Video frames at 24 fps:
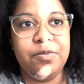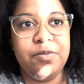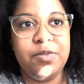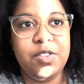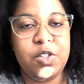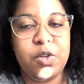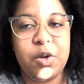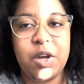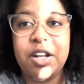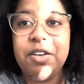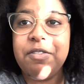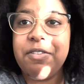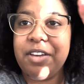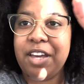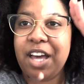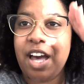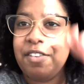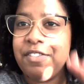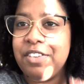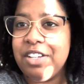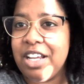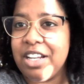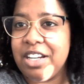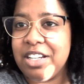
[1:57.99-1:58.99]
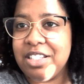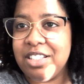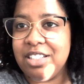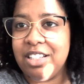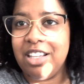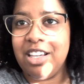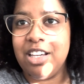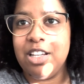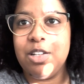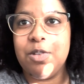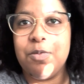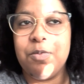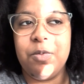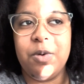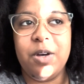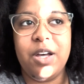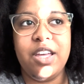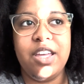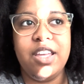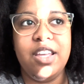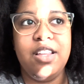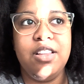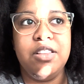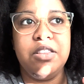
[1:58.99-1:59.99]
So kind of like have it at a slant,
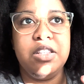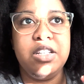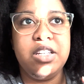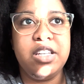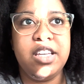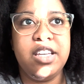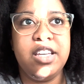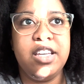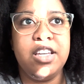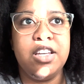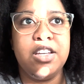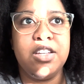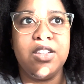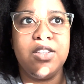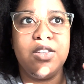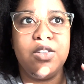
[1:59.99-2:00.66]
but looking